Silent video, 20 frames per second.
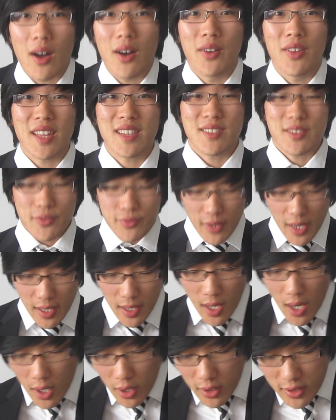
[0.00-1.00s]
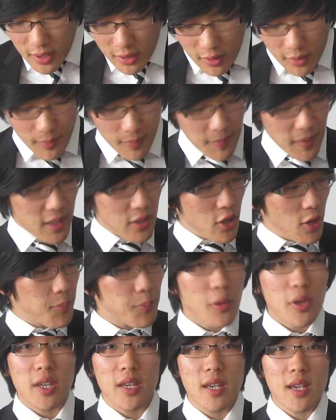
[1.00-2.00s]
Oh, that's great, because I got my
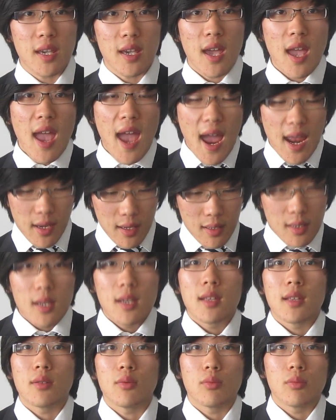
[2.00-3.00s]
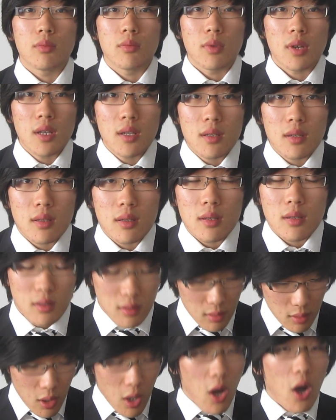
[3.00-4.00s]
notebook here. What?
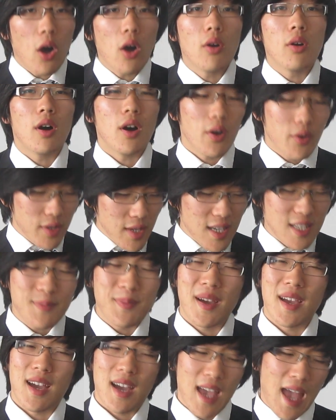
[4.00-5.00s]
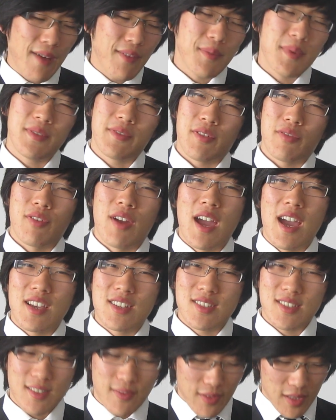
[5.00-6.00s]
Oh, oh yes, my I have a bit of a
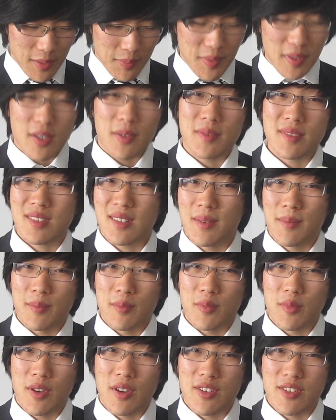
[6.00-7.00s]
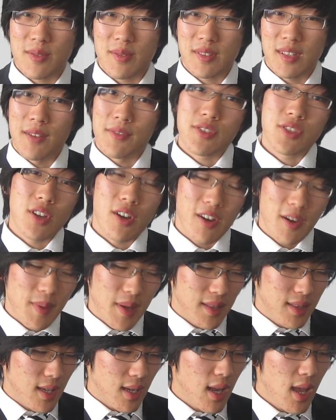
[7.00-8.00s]
rash developing on, so I'm wearing some gloves. Sorry
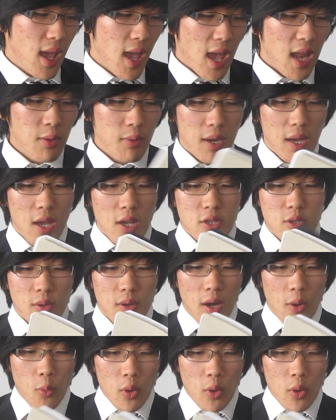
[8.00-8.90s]
about that. Anyway, so